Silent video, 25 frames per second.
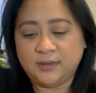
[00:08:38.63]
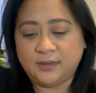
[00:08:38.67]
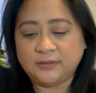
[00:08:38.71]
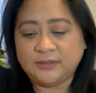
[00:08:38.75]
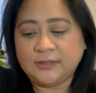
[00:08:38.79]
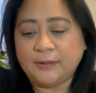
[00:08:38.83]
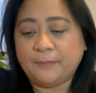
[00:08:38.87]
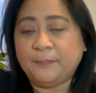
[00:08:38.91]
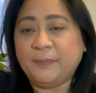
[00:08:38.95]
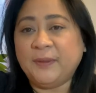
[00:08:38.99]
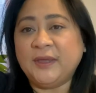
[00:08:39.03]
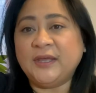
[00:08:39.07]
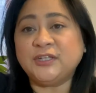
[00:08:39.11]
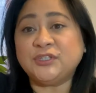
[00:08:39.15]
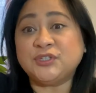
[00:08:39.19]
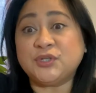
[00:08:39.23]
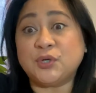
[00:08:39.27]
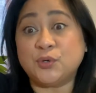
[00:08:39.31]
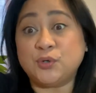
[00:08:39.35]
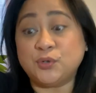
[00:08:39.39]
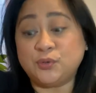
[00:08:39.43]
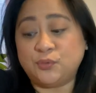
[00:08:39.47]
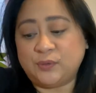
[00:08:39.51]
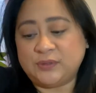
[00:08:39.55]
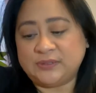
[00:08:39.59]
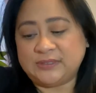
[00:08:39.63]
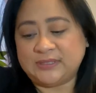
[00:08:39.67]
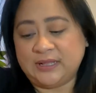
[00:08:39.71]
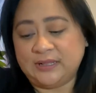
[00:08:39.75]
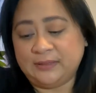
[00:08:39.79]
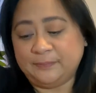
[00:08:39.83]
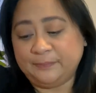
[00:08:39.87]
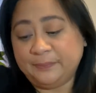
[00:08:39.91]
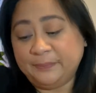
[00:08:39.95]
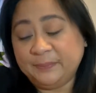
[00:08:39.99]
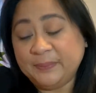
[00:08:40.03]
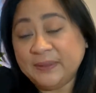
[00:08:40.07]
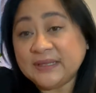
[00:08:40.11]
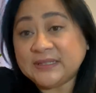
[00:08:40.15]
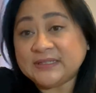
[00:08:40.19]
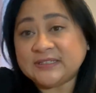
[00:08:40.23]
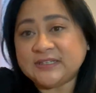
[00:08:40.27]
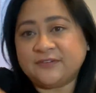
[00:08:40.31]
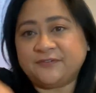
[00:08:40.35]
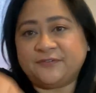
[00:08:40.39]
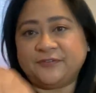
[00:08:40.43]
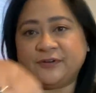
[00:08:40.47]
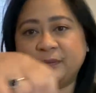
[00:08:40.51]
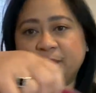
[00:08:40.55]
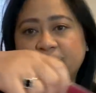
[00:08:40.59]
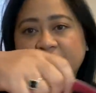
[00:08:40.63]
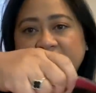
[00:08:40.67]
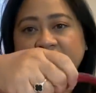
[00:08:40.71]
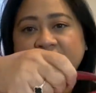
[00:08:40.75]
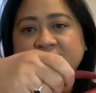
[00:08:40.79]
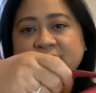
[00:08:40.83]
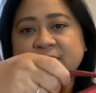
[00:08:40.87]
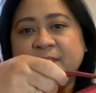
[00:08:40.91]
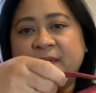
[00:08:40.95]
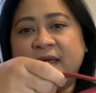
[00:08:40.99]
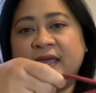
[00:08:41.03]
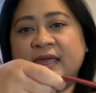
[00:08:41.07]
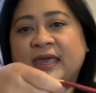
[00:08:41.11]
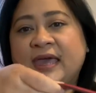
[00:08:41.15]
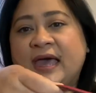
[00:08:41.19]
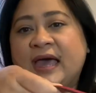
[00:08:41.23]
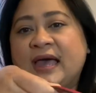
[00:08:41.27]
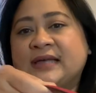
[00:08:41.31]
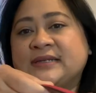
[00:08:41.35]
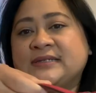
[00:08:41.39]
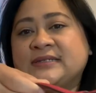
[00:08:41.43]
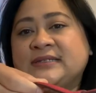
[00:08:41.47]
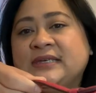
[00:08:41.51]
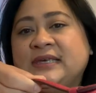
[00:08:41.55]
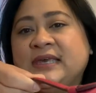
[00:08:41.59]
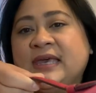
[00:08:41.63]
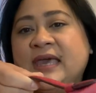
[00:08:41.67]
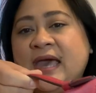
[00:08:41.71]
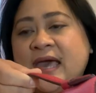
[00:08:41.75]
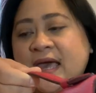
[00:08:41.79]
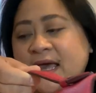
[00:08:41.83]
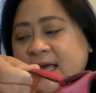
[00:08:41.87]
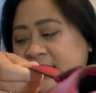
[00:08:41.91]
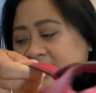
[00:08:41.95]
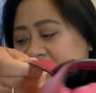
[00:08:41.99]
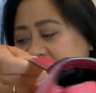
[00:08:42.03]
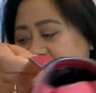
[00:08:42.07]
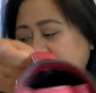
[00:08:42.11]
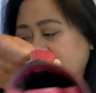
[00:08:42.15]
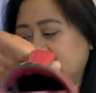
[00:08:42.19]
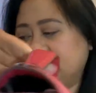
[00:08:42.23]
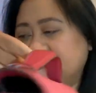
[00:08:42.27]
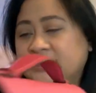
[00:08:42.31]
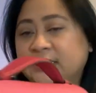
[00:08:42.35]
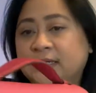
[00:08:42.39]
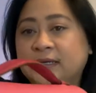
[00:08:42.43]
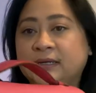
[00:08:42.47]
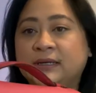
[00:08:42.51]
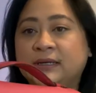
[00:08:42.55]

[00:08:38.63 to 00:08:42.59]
The pink tone was a bit different because my Cassie has,